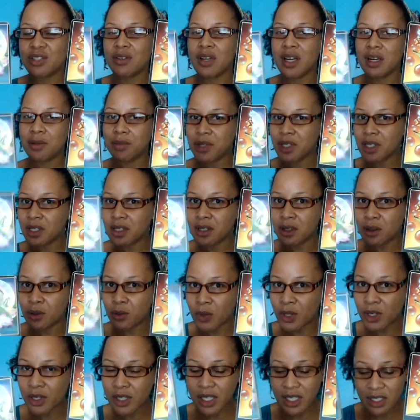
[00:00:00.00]
you got to put a little
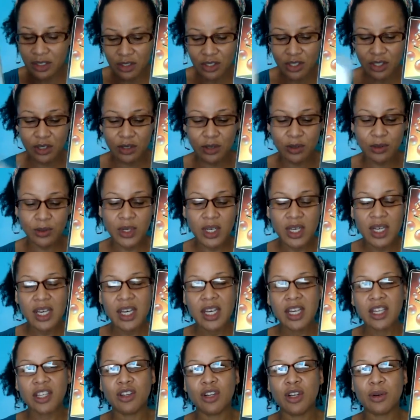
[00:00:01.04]
work into,
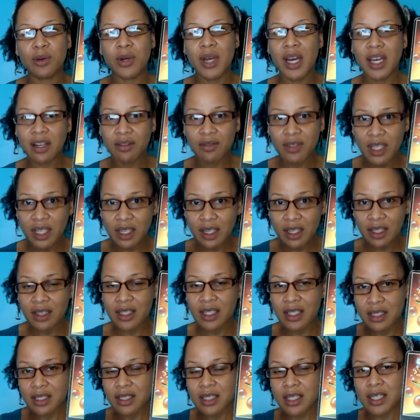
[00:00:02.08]
you know, kind of getting
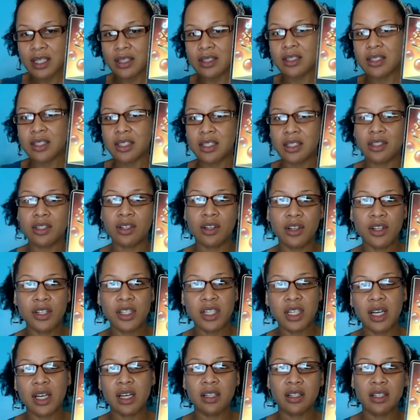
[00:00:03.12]
these seeds to start
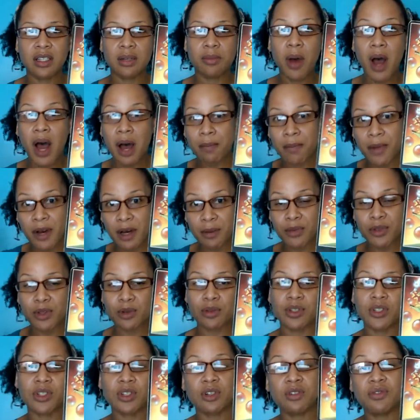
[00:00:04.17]
to pop up through
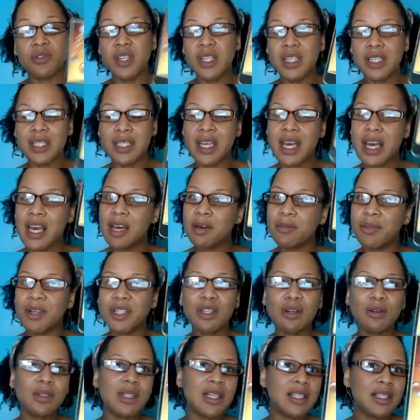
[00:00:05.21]
the surface. But
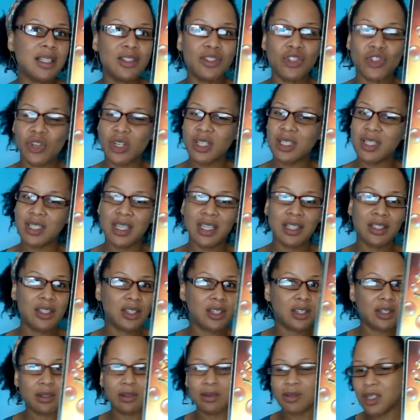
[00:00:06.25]
don't let the stress get to
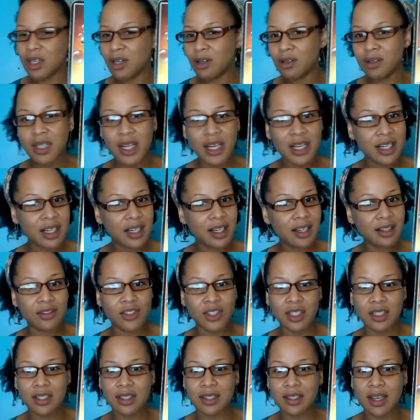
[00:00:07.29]
you. Don't let it
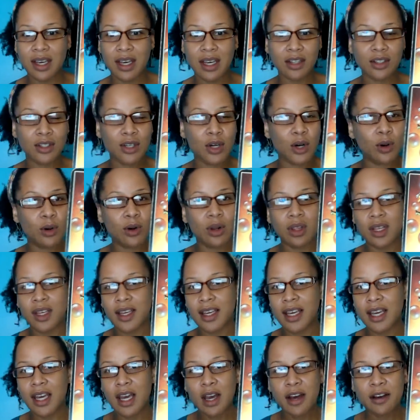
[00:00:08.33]
just like
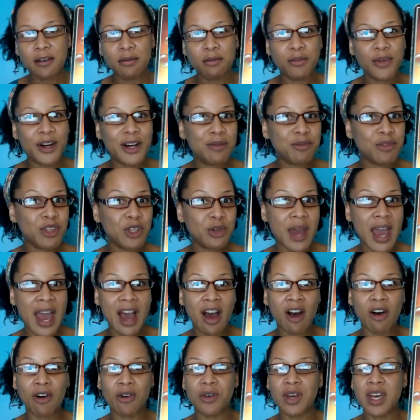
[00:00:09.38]
totally bum you
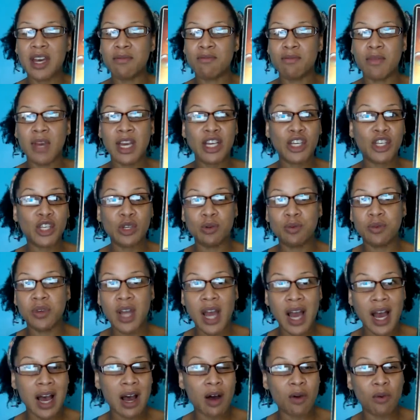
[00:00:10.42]
out and make you
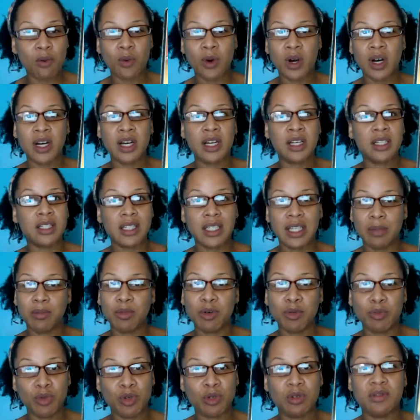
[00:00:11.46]
not want to keep
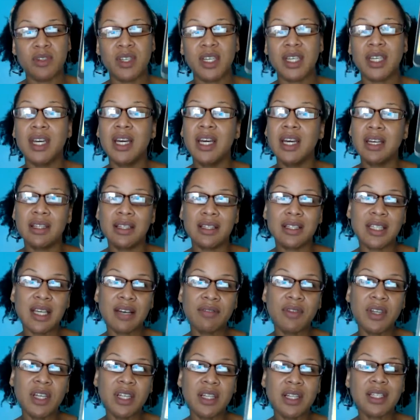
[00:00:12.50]
it moving. This
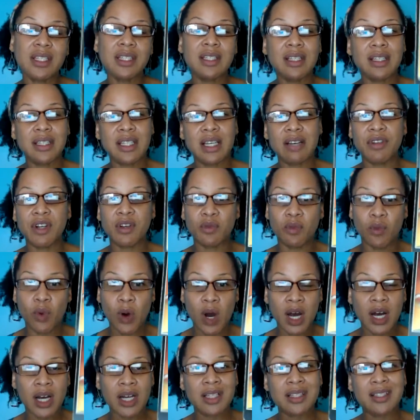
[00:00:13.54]
is the 7 of
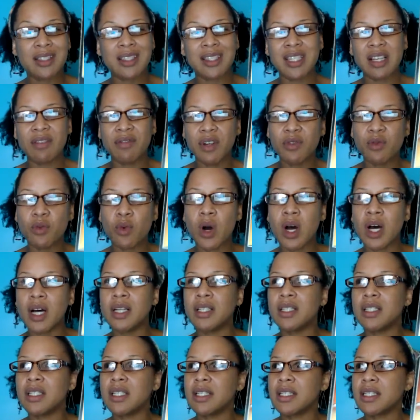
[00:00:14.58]
Wands. The 7 of
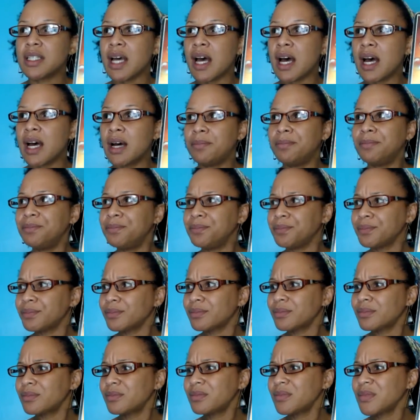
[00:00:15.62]
Wands is
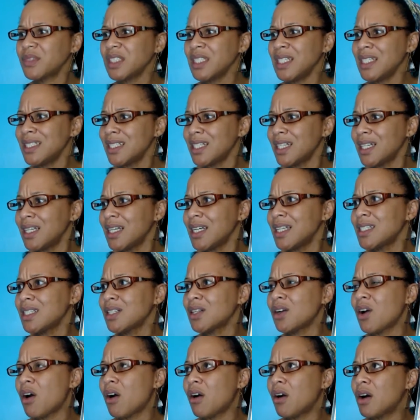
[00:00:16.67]
it's a
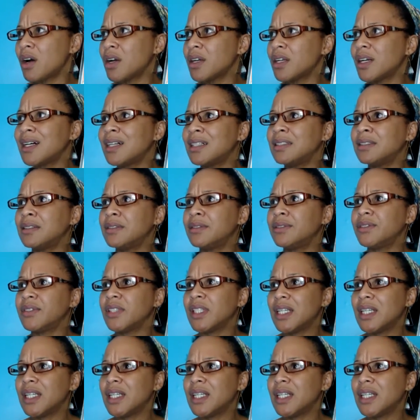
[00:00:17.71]
card of